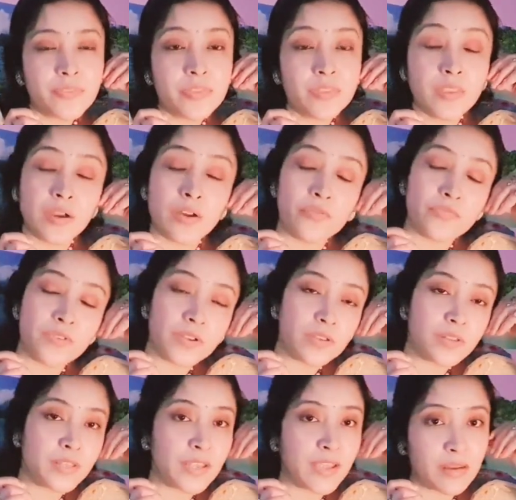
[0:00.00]

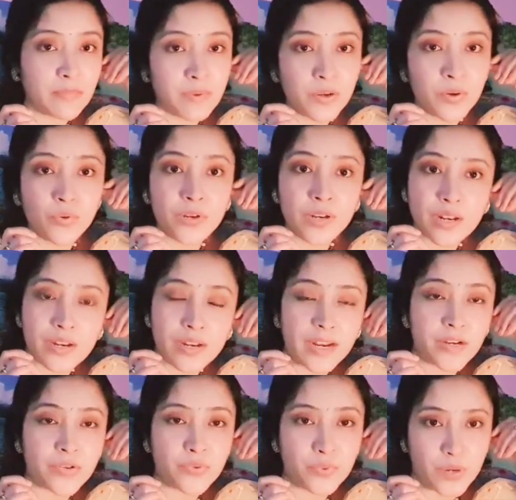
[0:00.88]
They can be good at
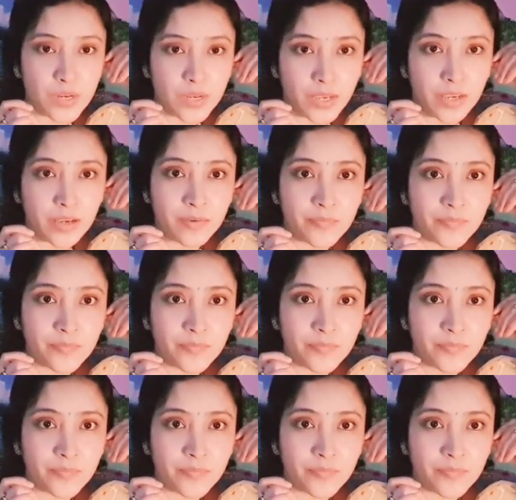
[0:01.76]
networking.